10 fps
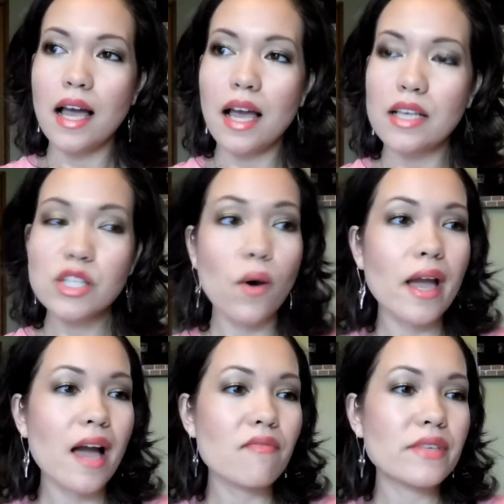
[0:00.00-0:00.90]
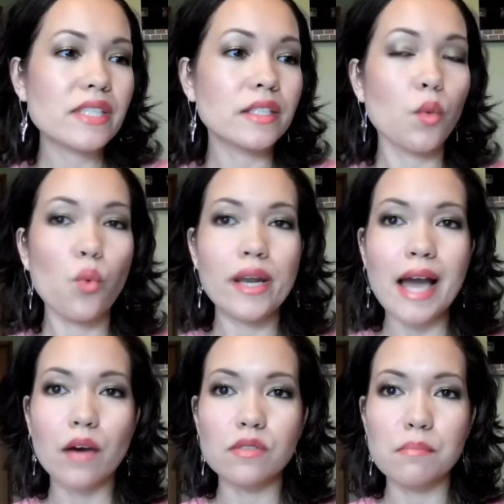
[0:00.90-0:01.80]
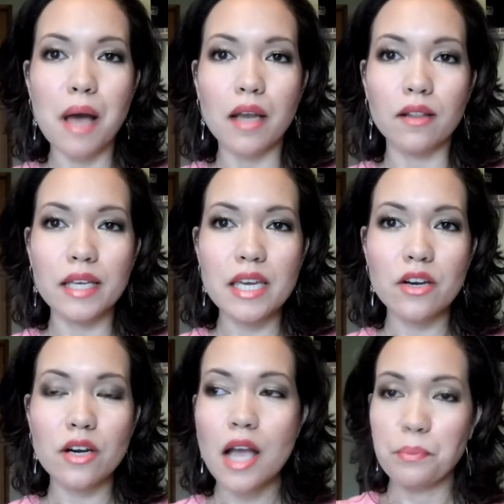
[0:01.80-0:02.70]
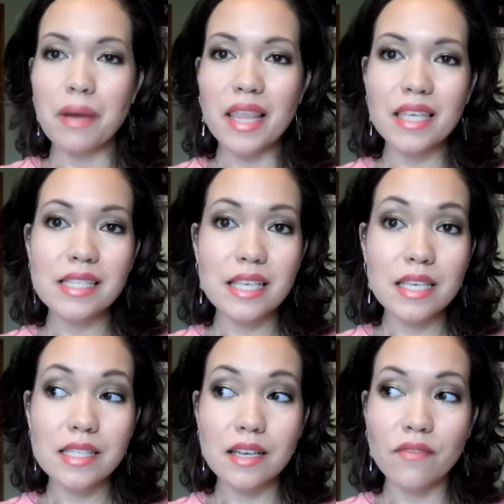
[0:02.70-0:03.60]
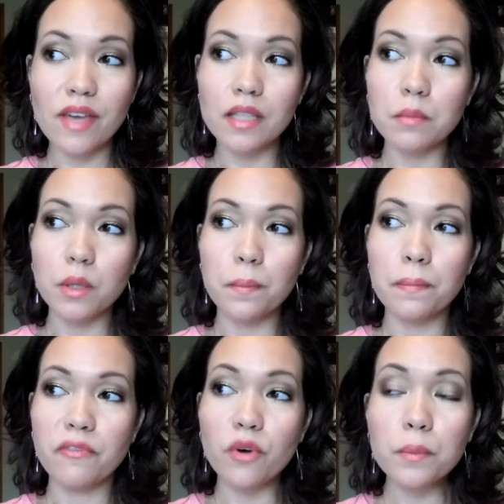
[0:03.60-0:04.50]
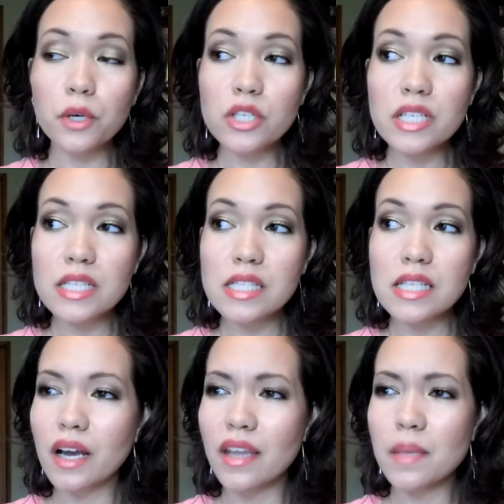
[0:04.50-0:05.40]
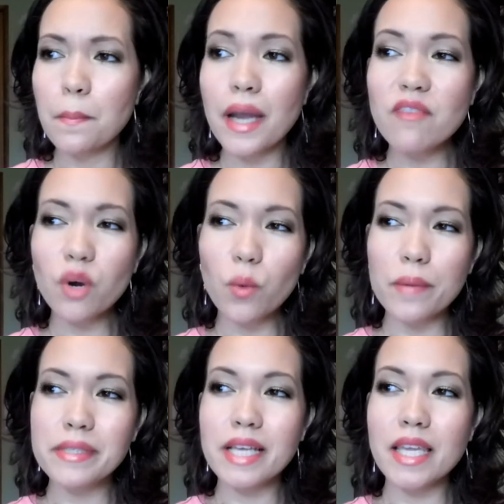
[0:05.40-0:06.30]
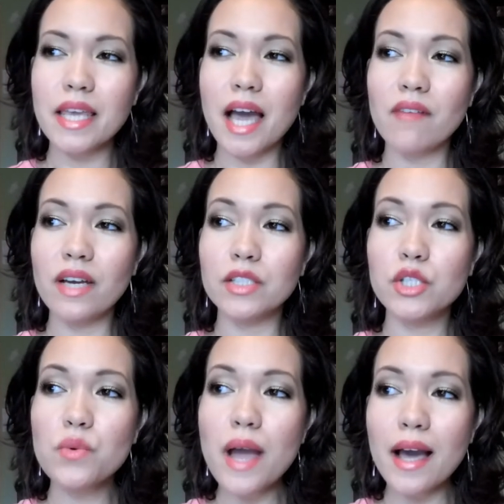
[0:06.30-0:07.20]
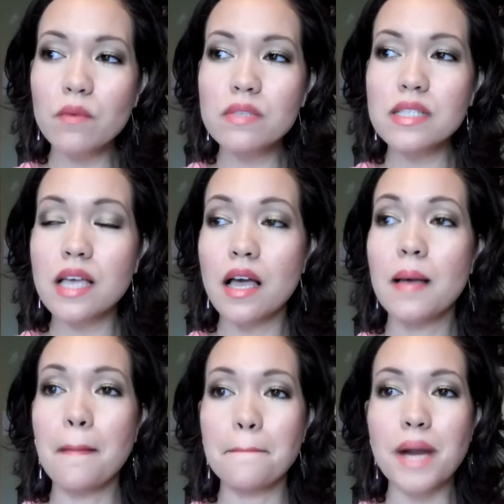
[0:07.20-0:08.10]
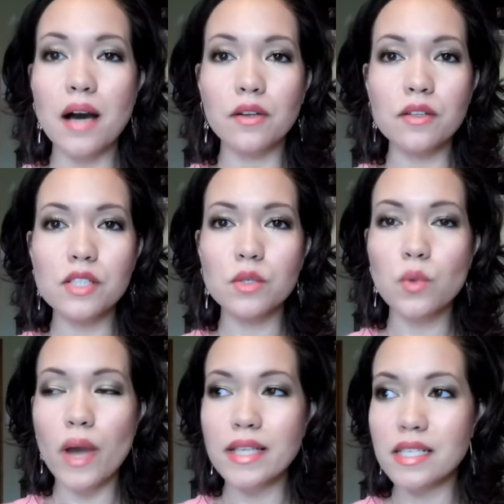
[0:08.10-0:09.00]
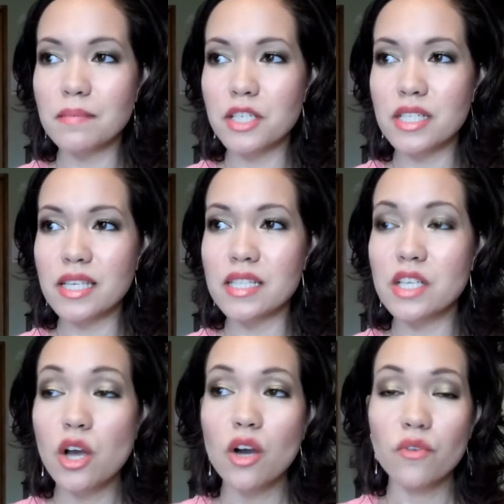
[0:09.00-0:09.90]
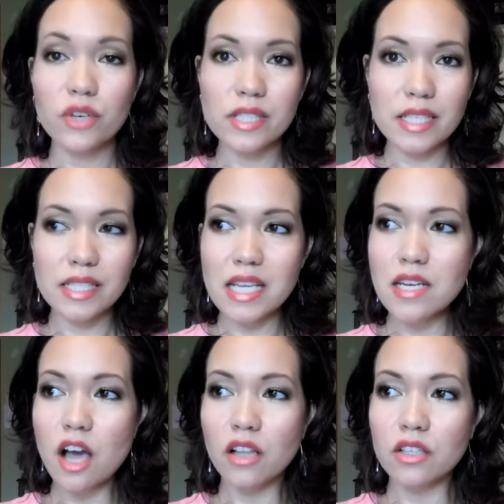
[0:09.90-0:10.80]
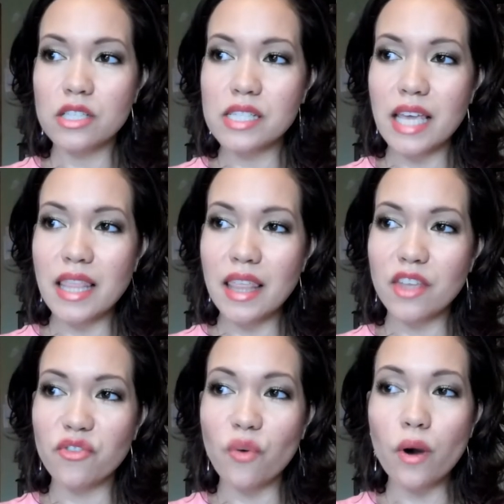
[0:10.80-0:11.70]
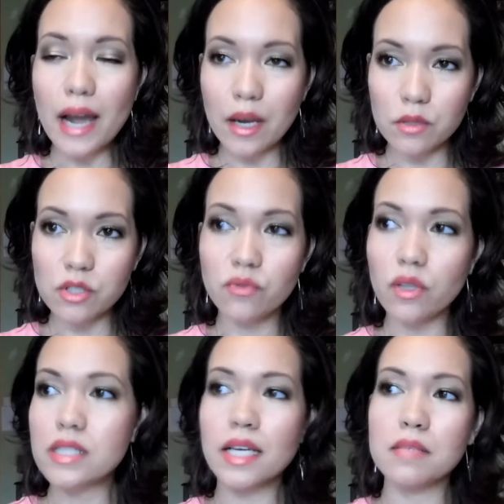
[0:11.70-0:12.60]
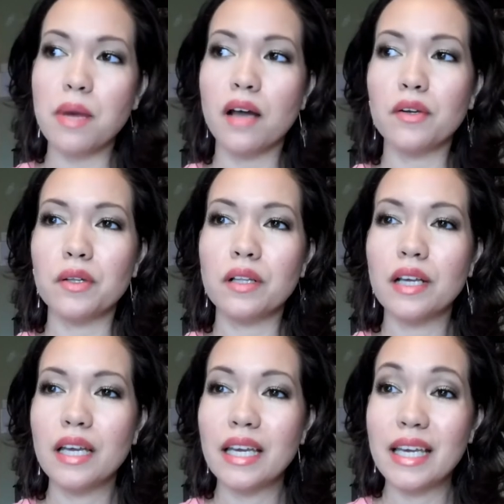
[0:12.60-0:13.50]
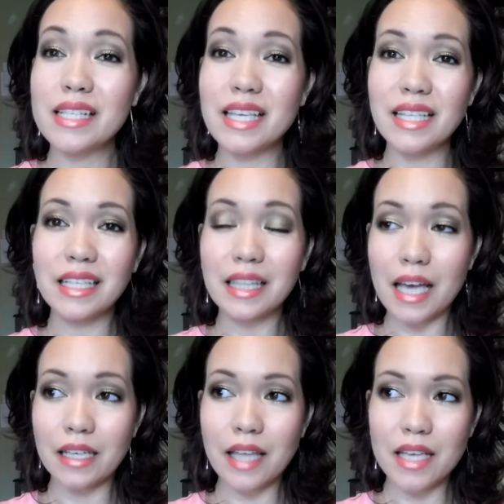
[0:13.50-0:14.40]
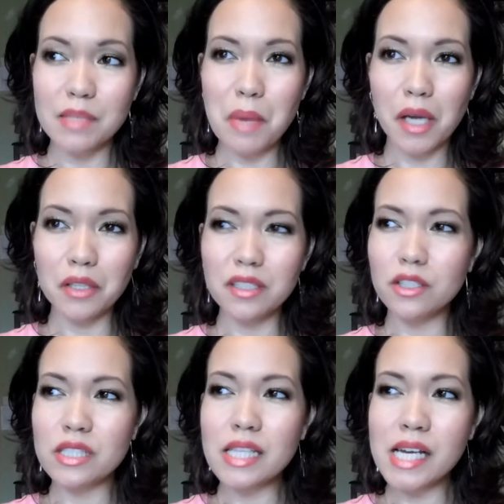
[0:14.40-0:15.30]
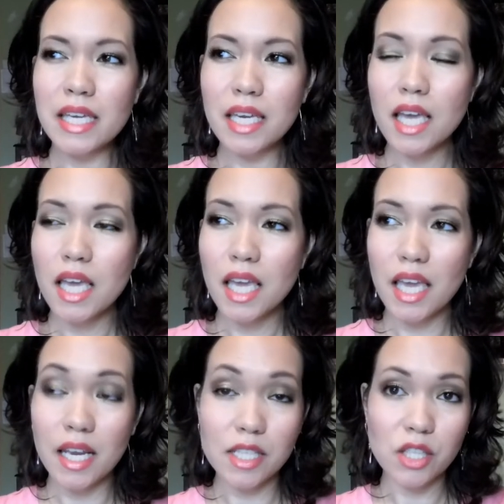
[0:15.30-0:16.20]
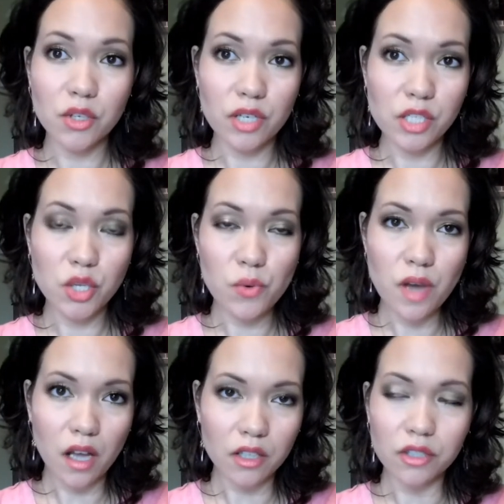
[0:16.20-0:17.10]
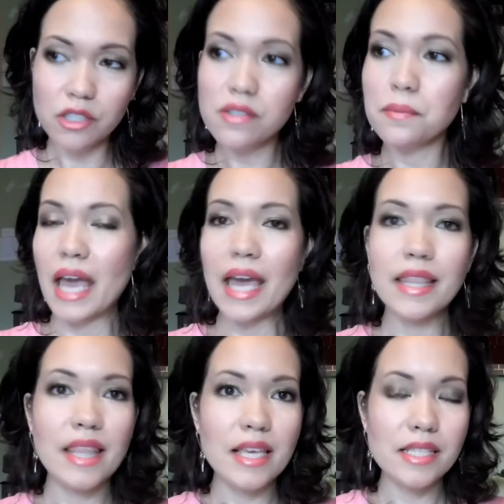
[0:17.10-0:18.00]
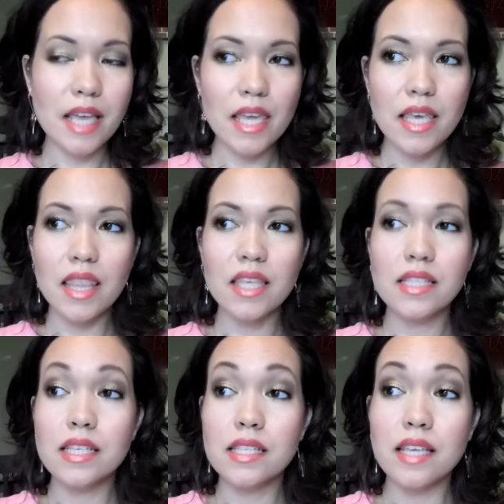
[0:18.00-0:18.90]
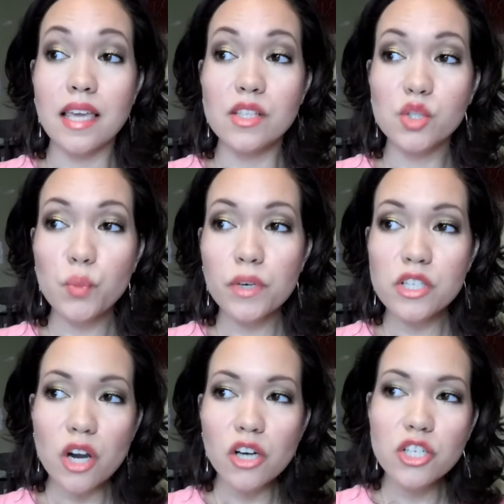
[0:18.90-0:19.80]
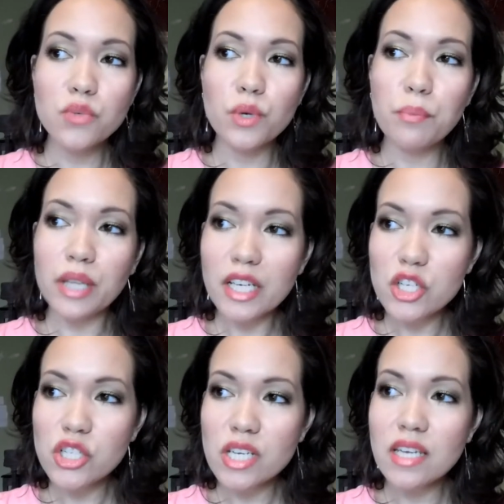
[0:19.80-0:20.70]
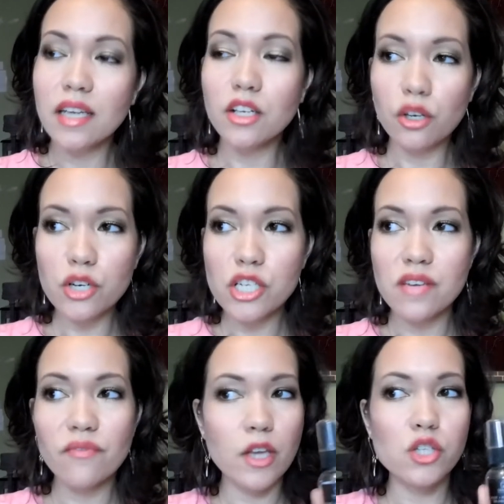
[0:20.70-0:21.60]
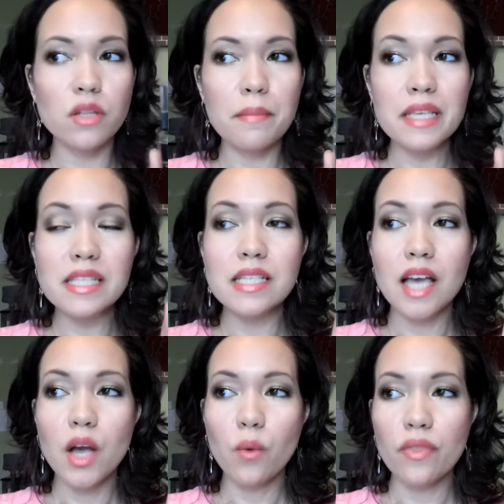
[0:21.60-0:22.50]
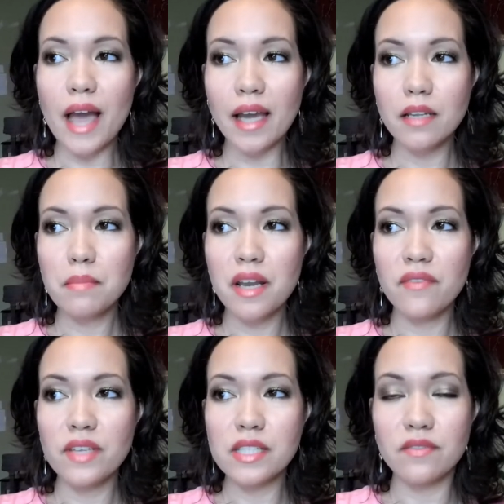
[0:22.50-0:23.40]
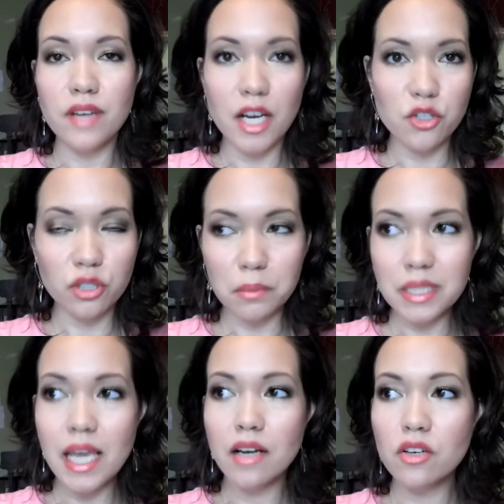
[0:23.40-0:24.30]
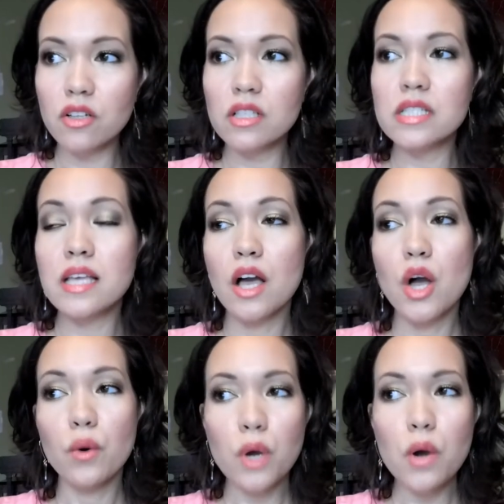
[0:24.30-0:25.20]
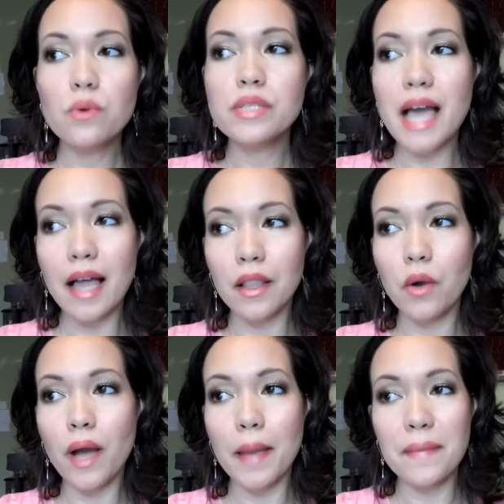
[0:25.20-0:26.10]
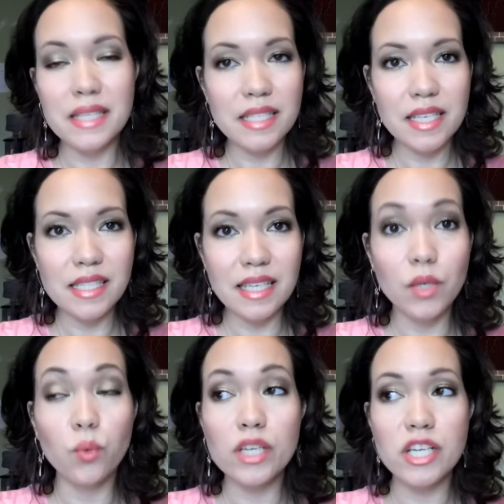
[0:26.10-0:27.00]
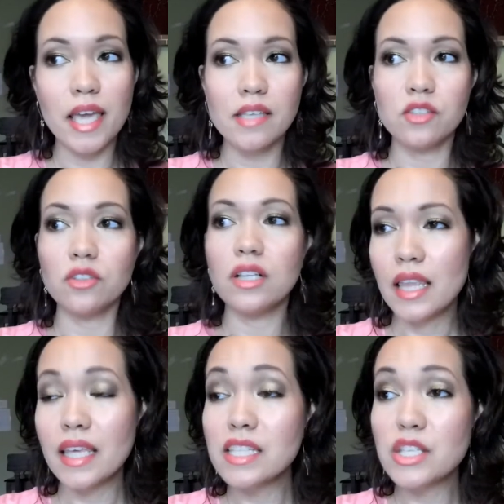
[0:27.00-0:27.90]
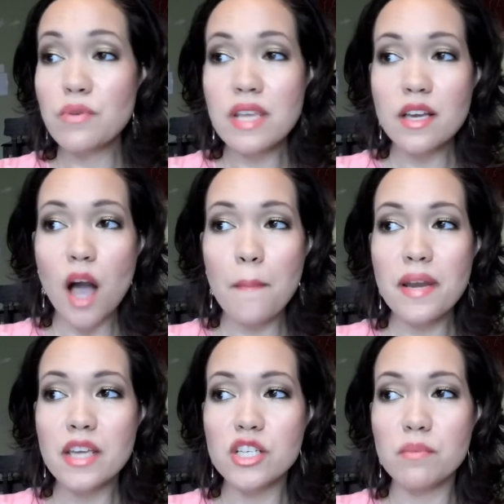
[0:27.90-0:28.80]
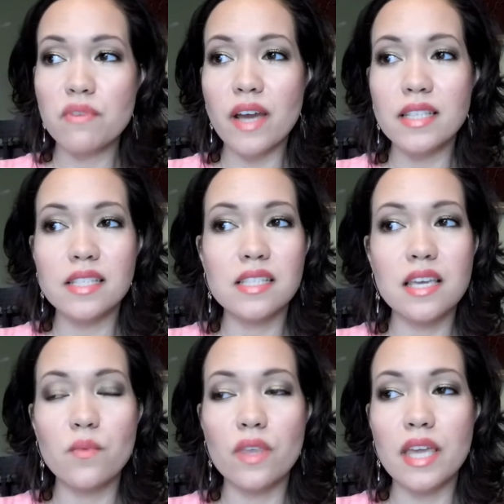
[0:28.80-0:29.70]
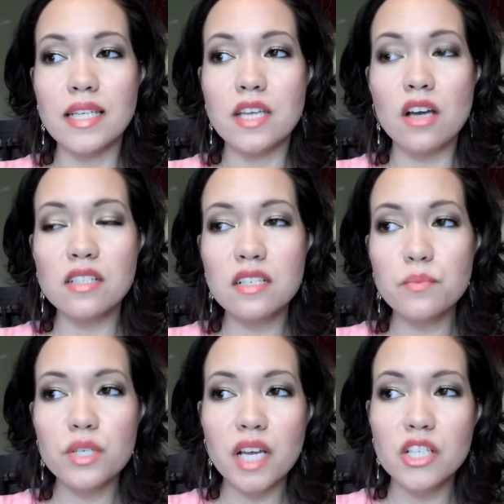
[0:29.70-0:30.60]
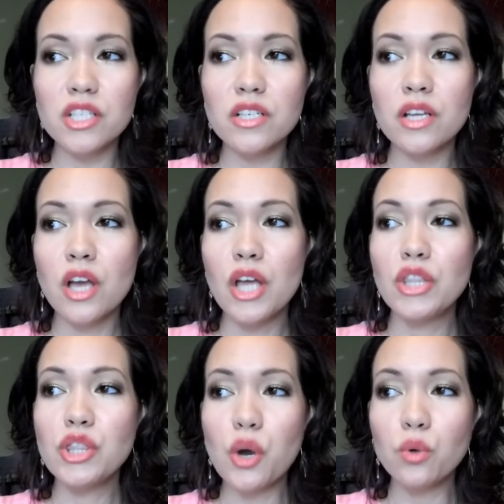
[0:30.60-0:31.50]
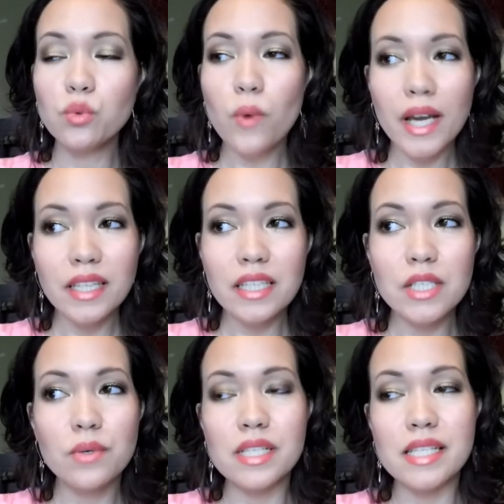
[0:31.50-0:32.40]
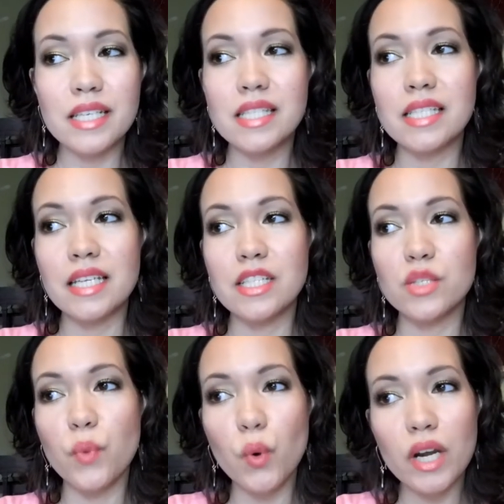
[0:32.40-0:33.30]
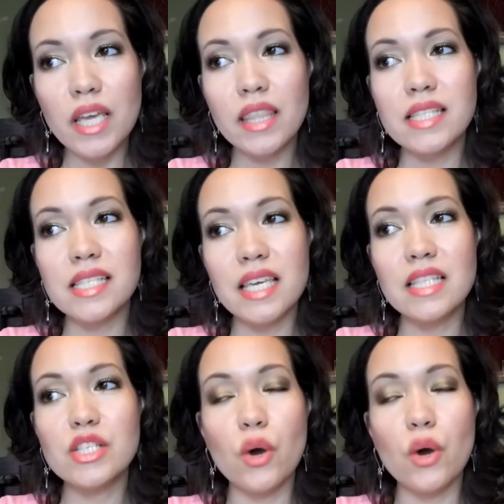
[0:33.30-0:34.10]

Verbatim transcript: so I have this little one ounce bottle here, but this is available for purchase on the Petit Vour website. They have a two ounce bottle, so twice as much as this, for $16, and then the four ounce full-size bottle is in a glass bottle it looks like, and it's $32. And they say that this is a supercharged, replenishing, and nourishing facial mist with added benefits of natural botanicals, rose, aloe, hibiscus, and witch hazel. This unique combination provides the skin with antioxidant protection, known widely to assist in supporting the skin's